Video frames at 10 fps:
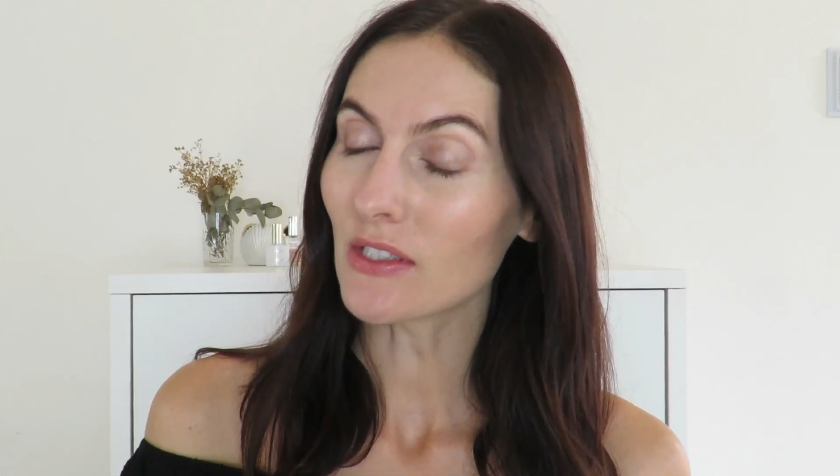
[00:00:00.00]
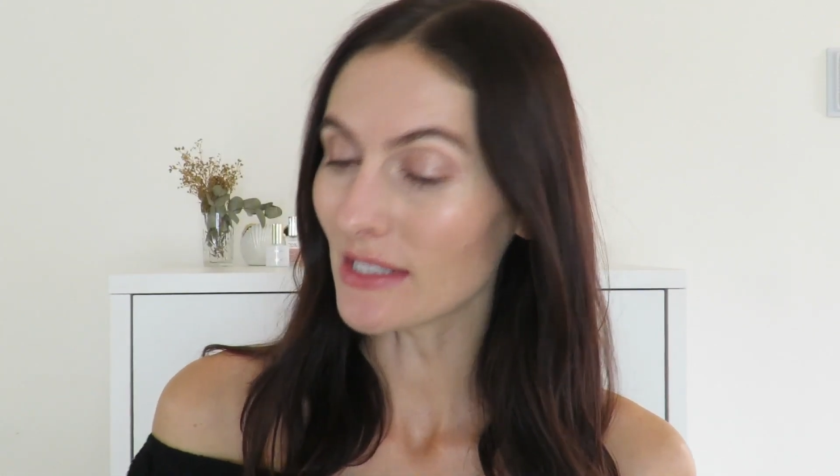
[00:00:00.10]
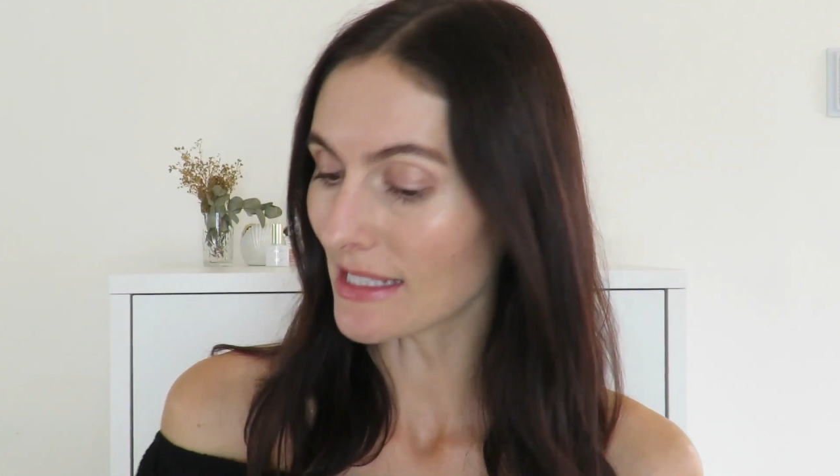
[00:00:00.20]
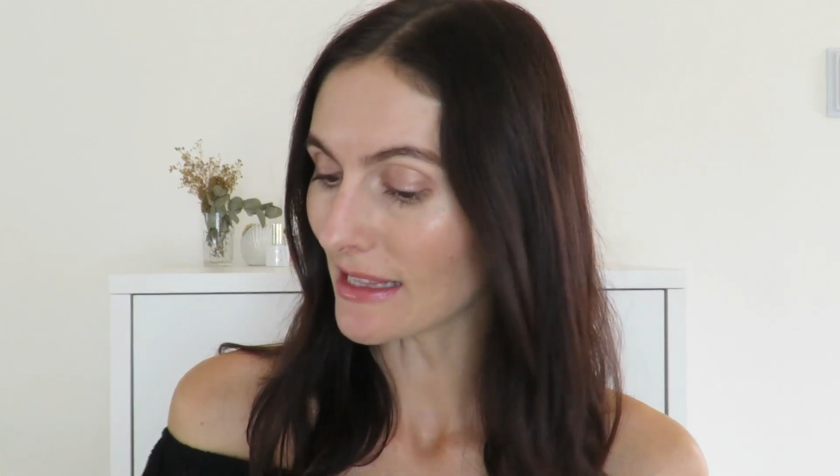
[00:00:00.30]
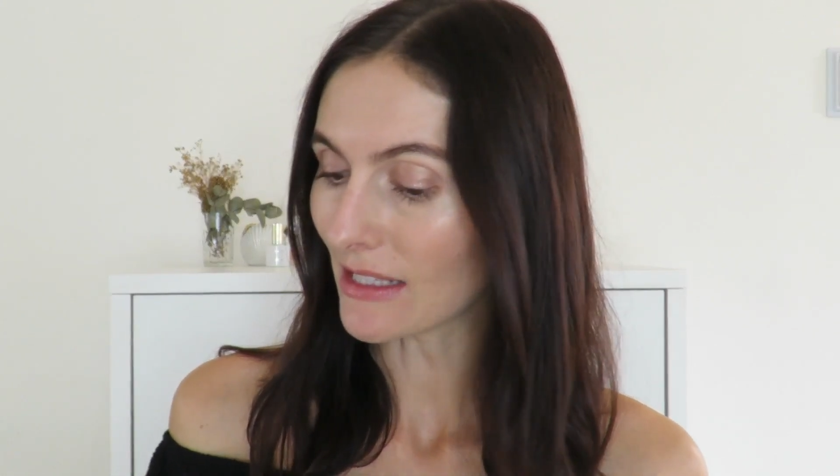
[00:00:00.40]

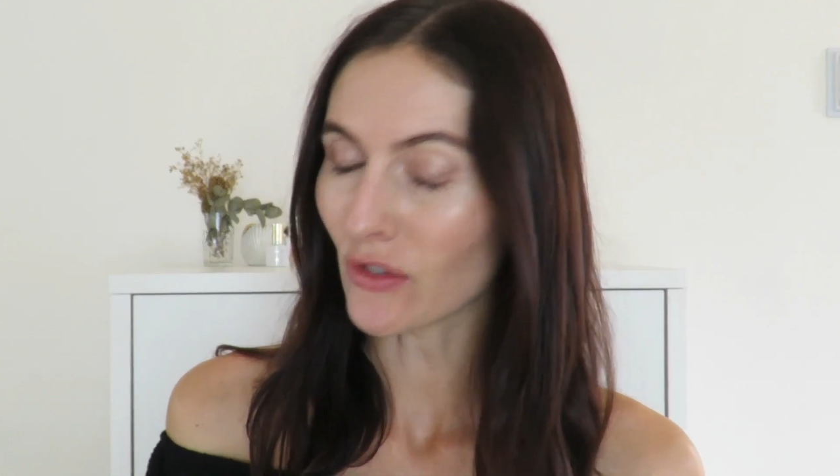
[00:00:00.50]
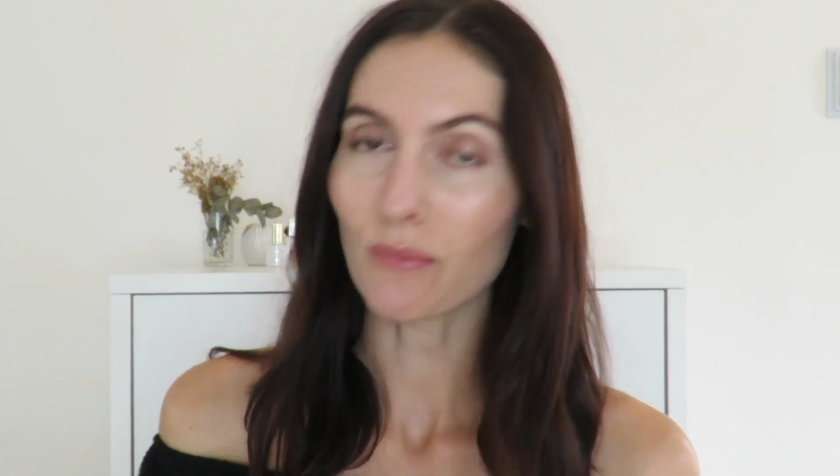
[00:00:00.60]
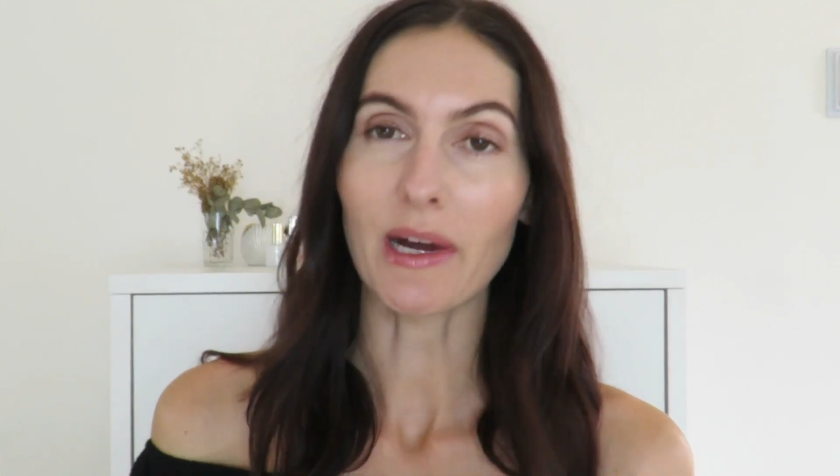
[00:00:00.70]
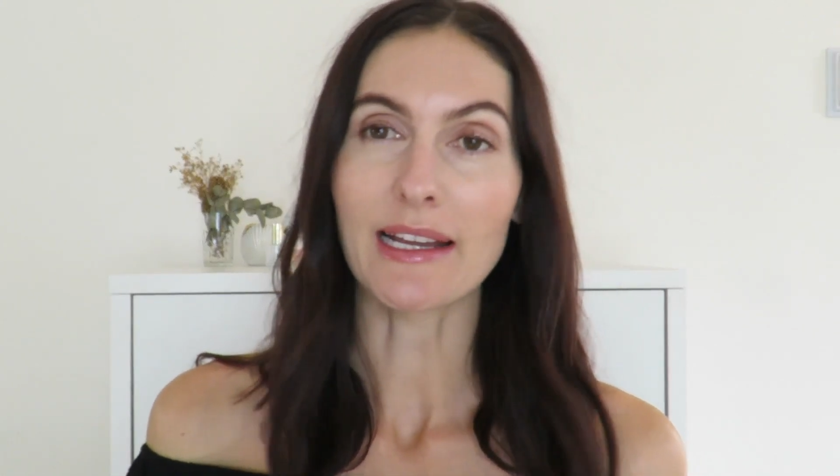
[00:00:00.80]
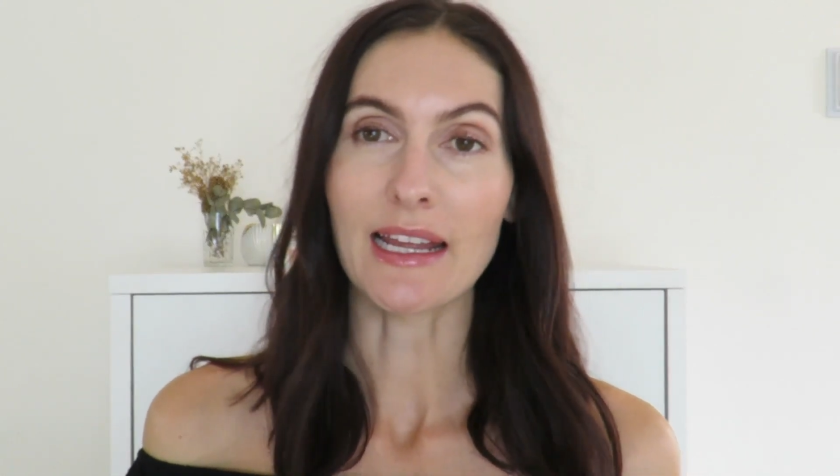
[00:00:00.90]
using the
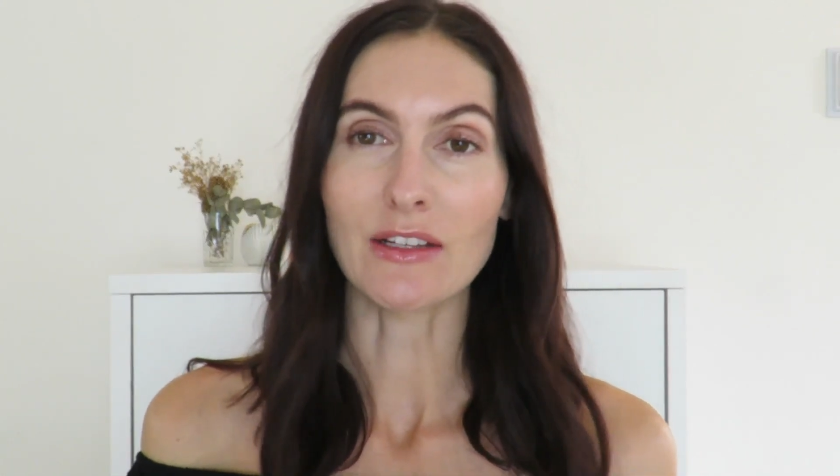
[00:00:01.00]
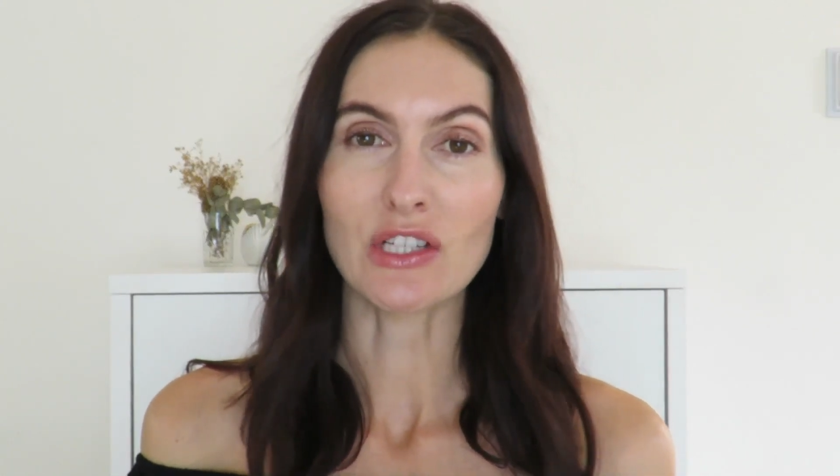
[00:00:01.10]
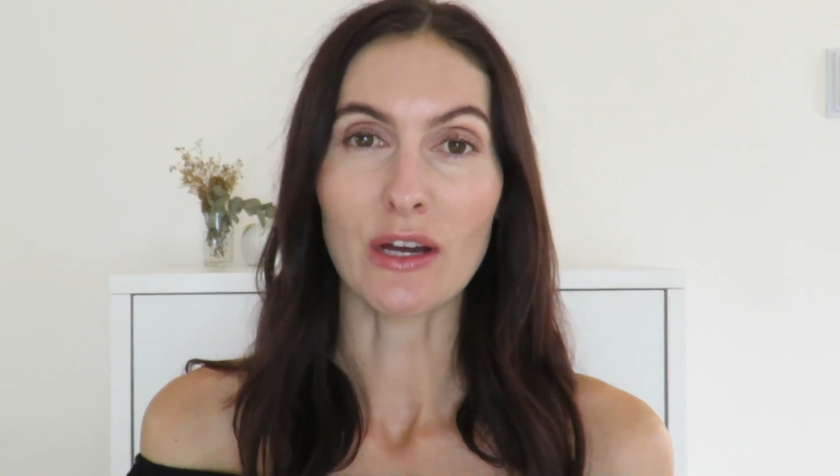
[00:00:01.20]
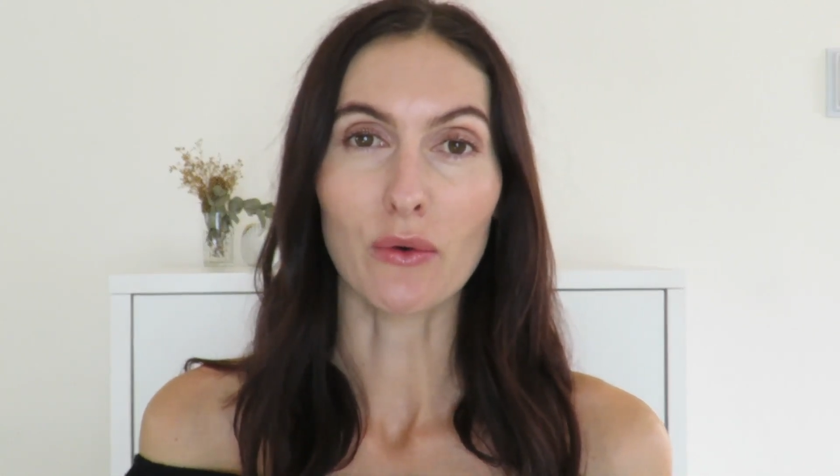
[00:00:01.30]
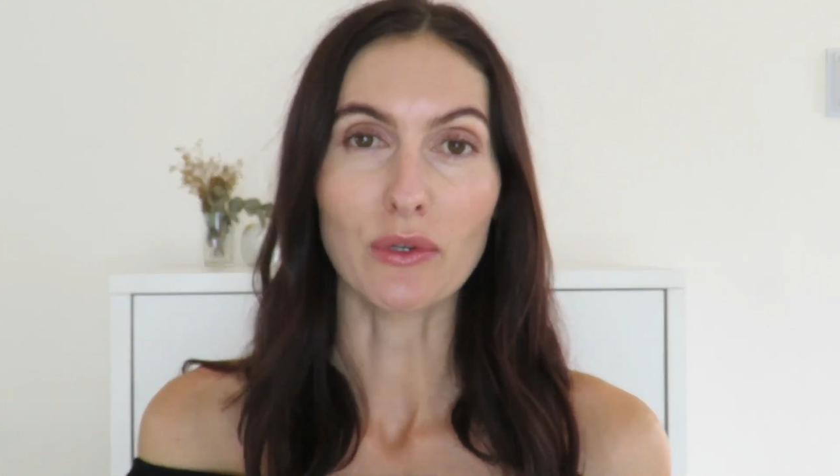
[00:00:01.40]
Nude by
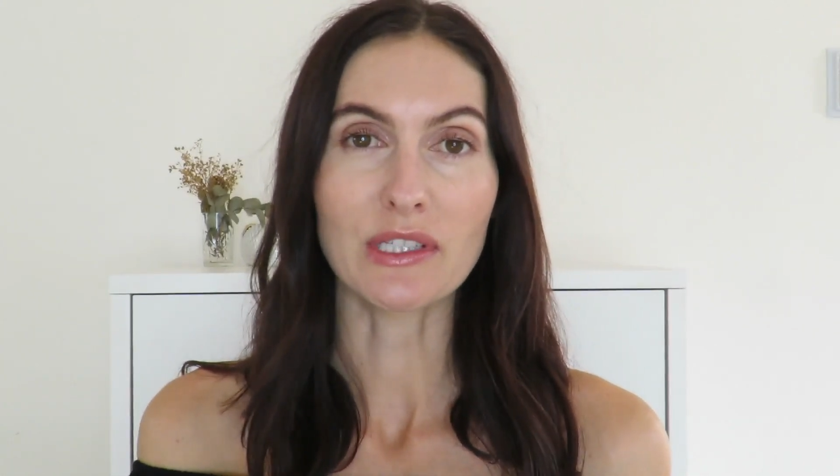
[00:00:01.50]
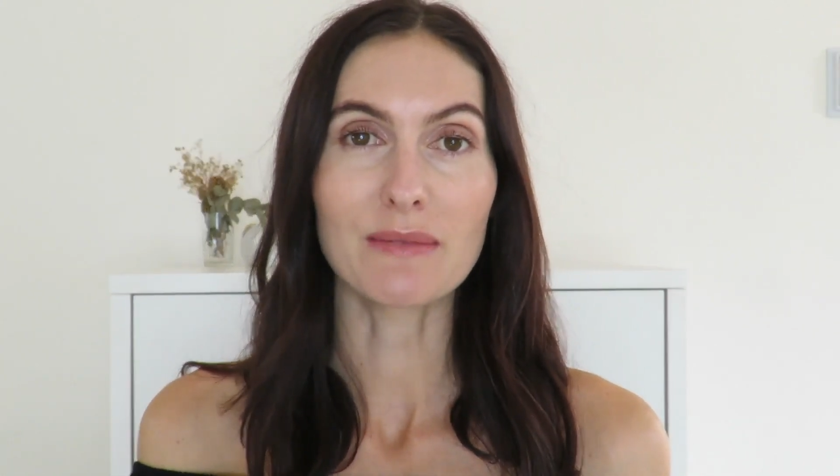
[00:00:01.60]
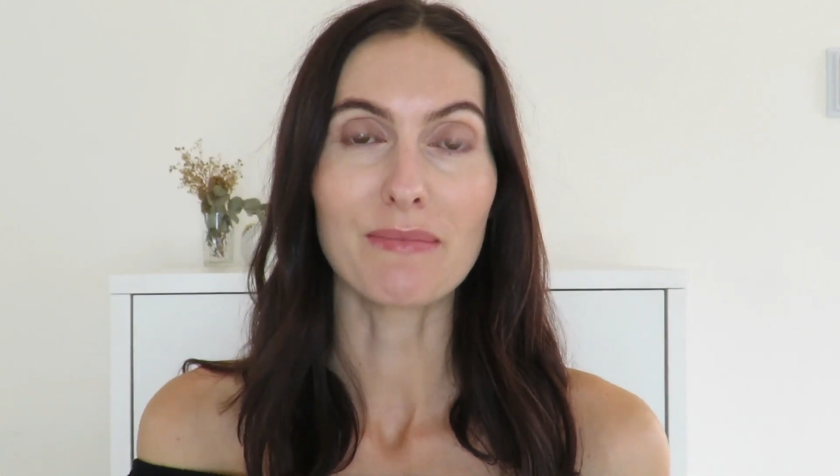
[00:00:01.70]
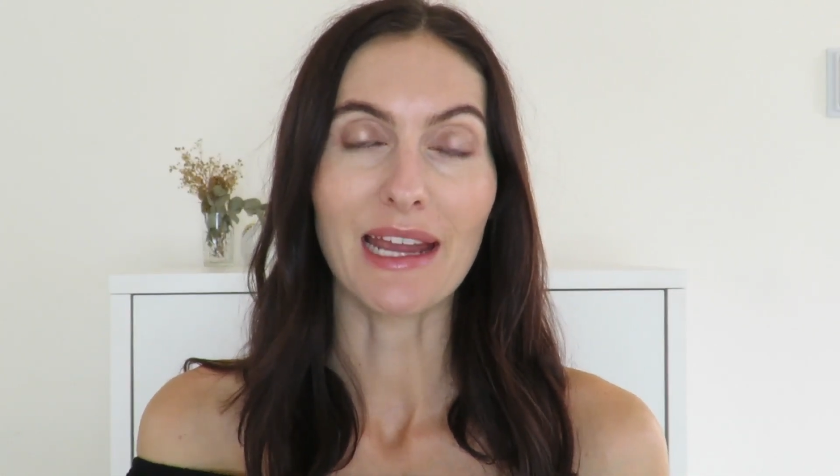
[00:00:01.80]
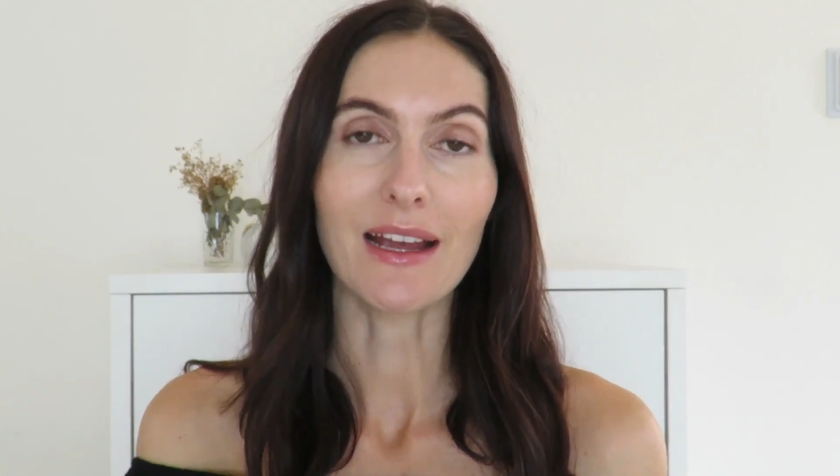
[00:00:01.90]
Nature
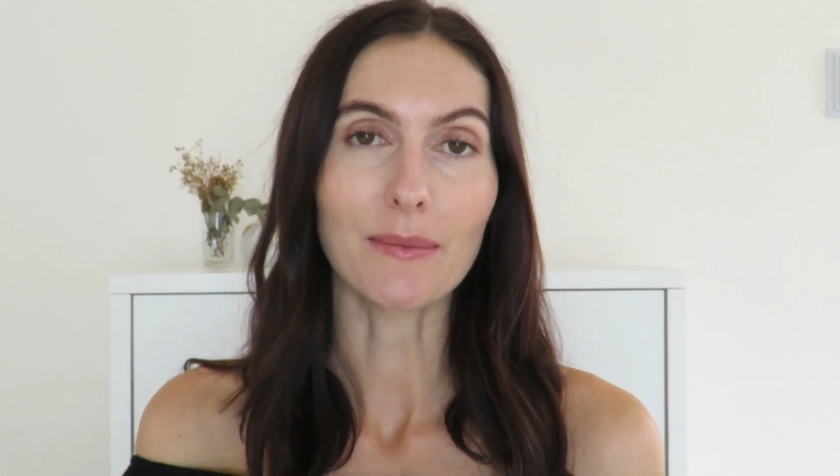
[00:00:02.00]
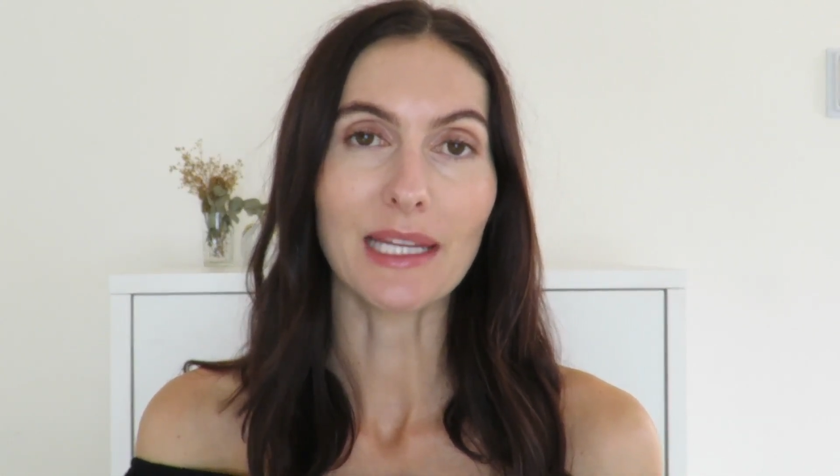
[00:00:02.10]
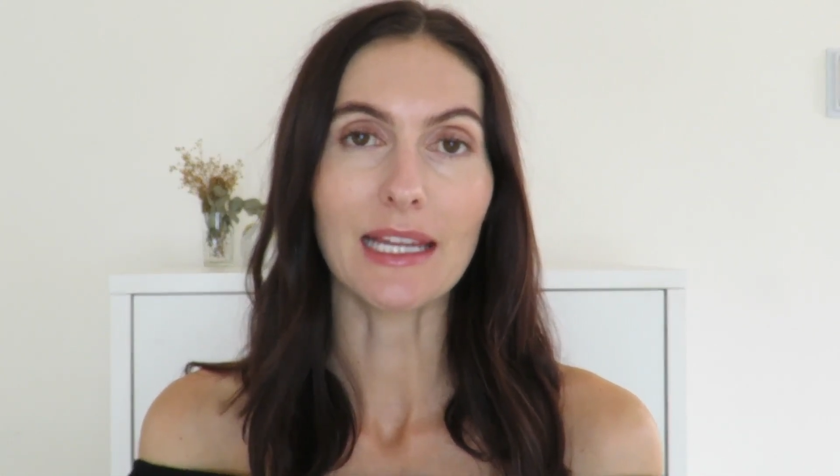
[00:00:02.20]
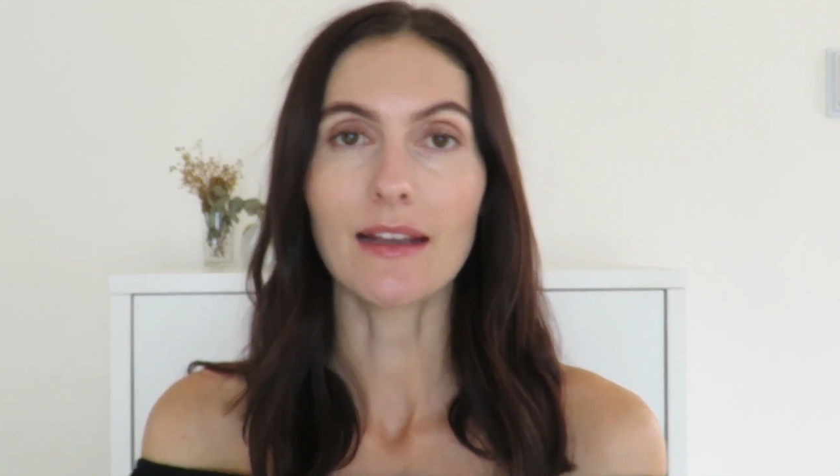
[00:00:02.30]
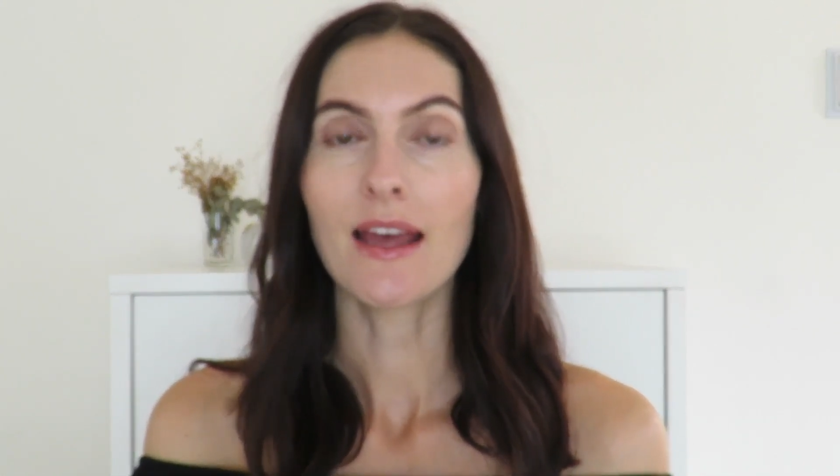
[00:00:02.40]
Autumn Makeup
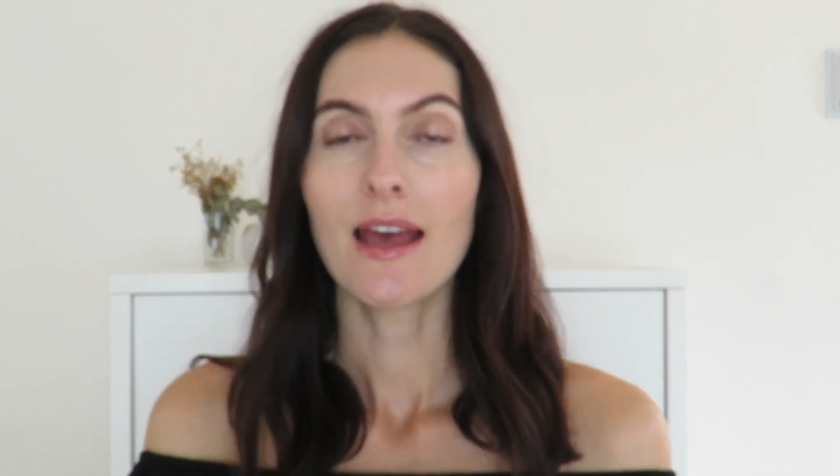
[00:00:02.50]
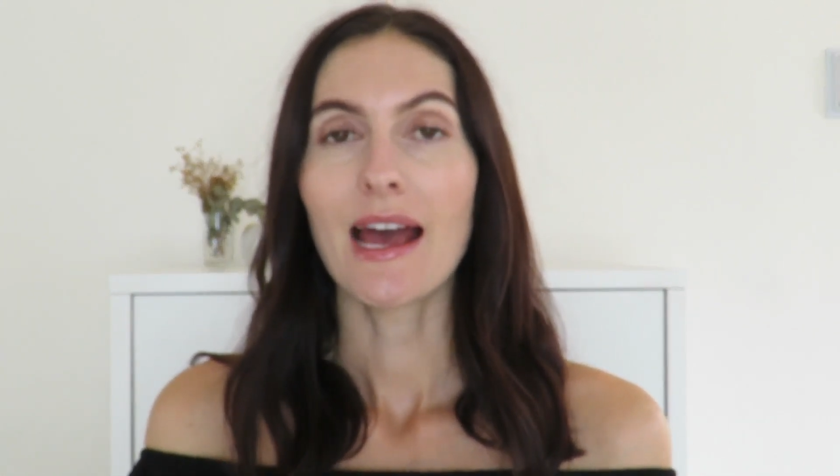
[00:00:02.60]
Kit.